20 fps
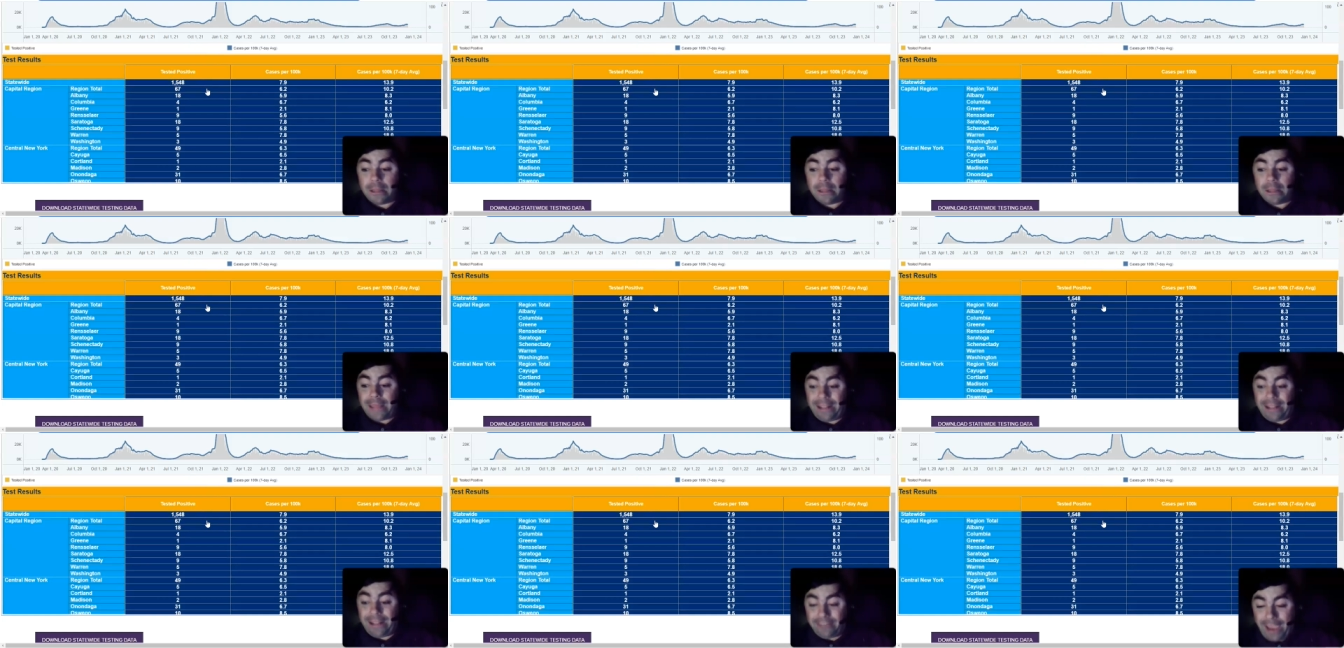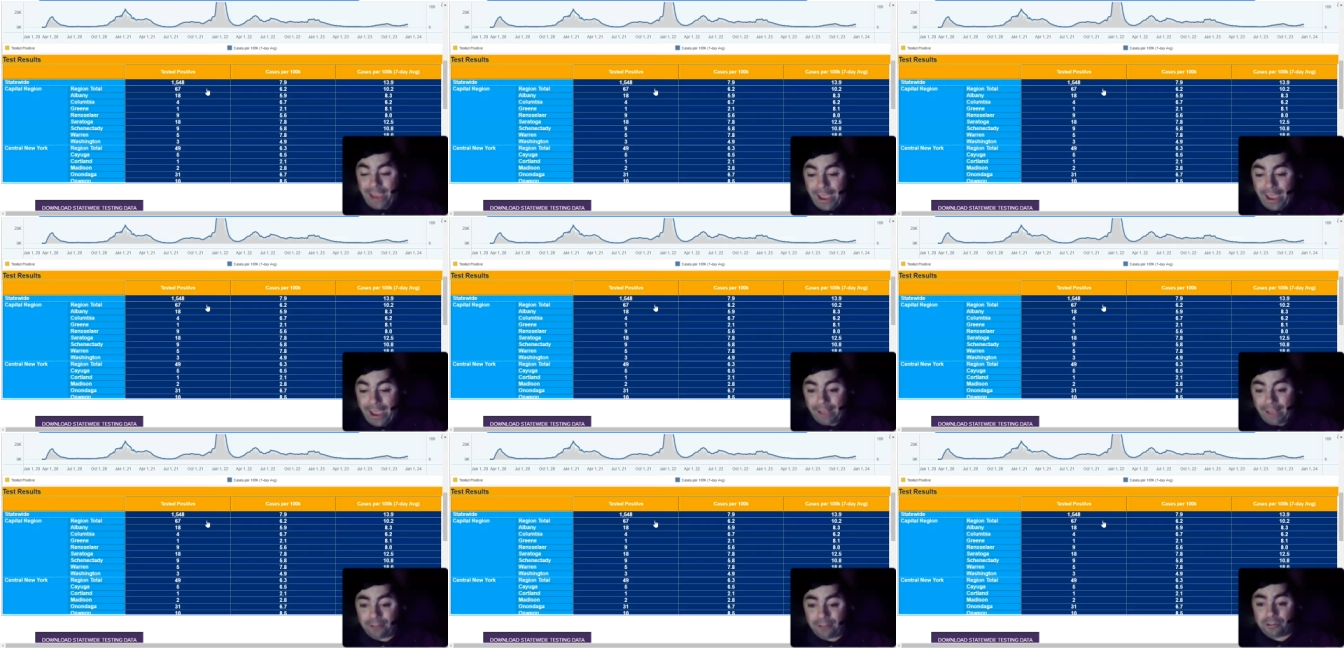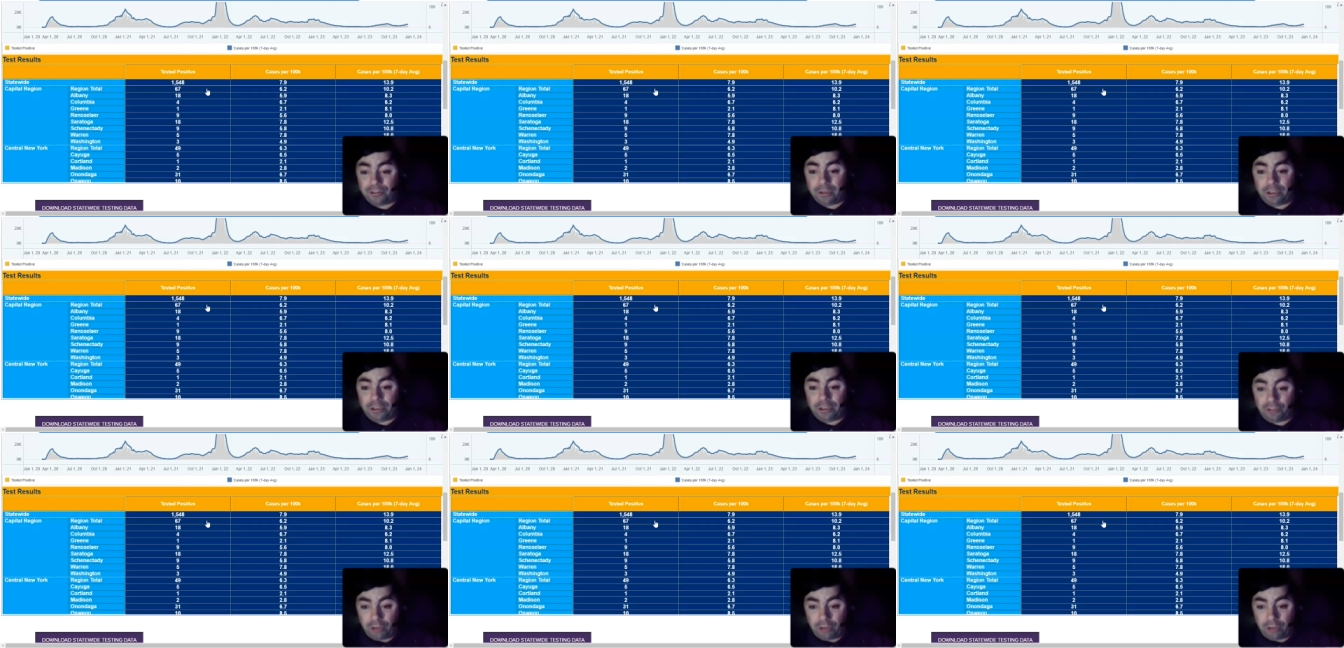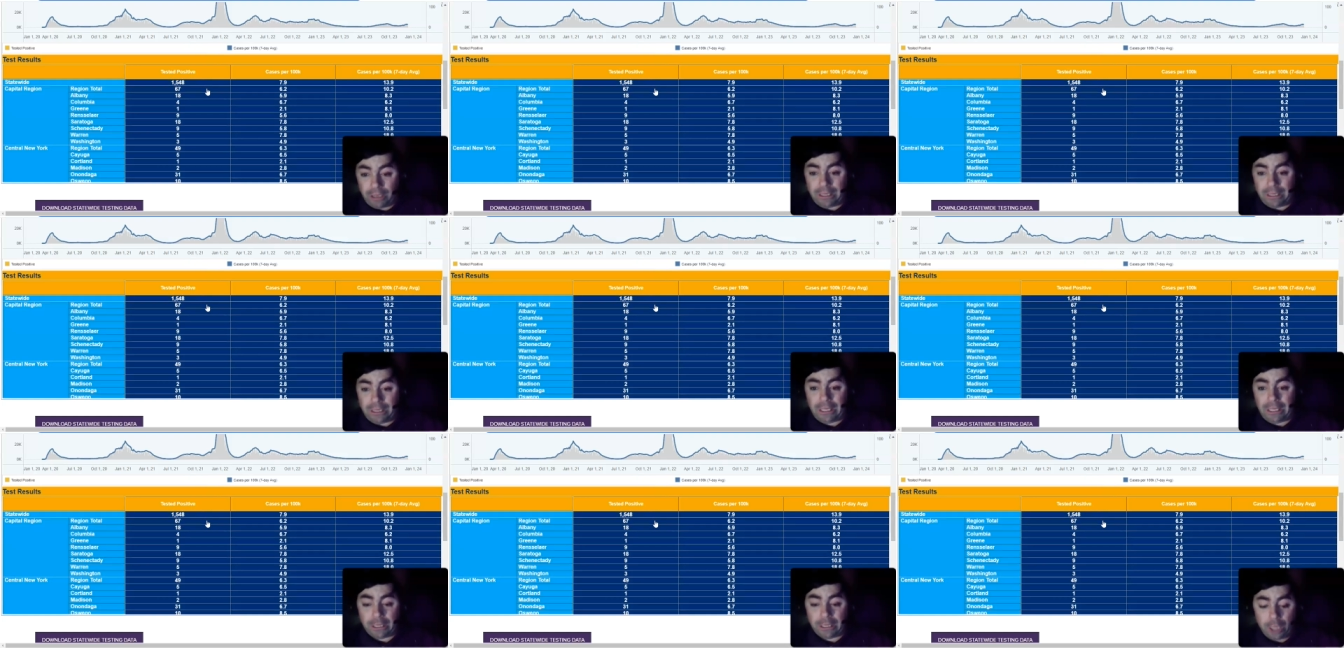That's actually
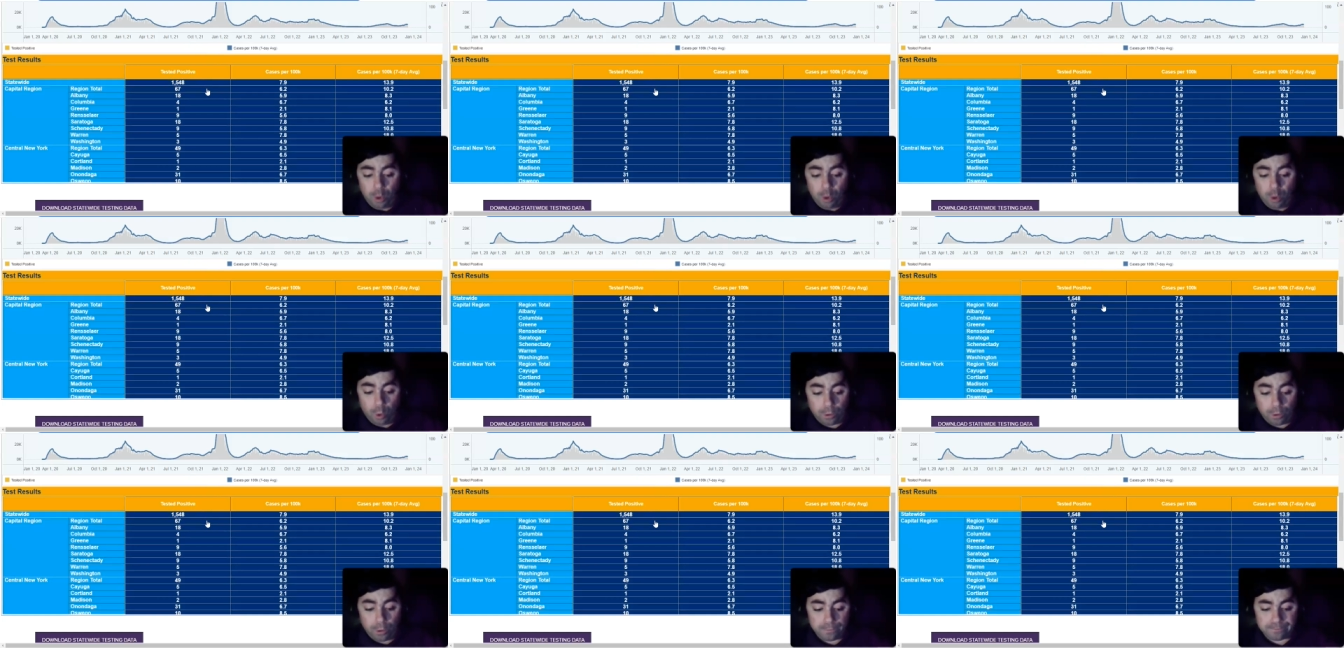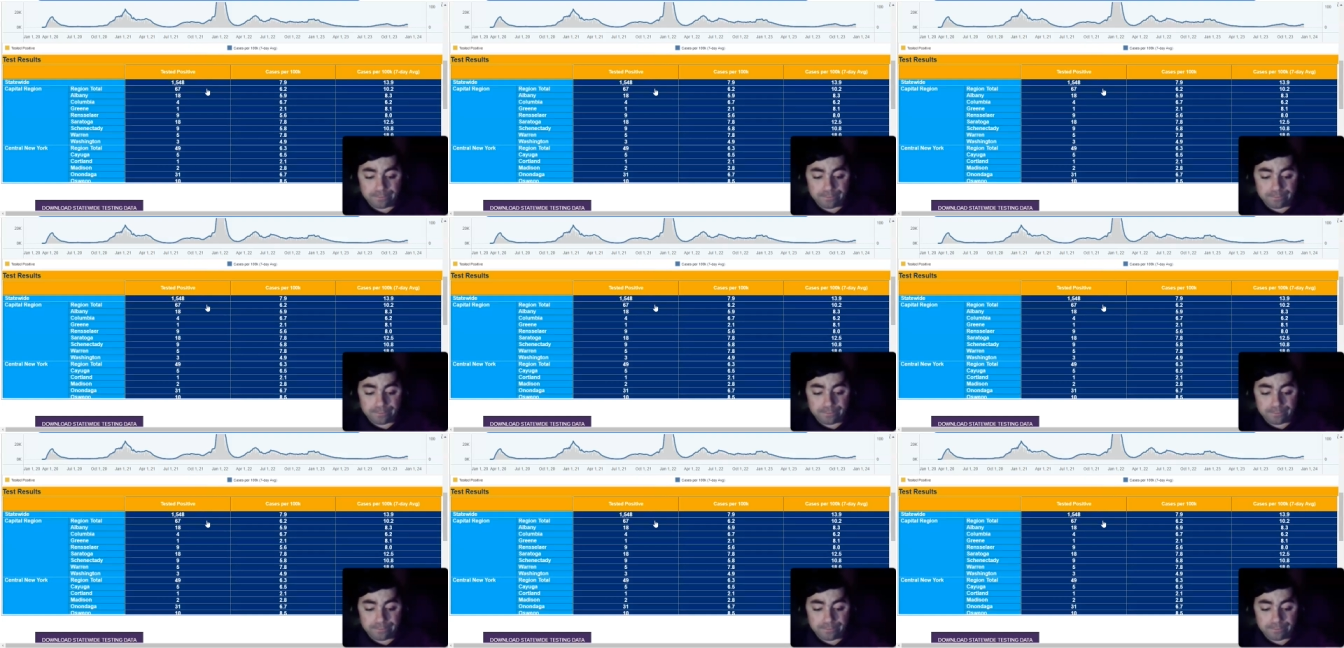slightly lower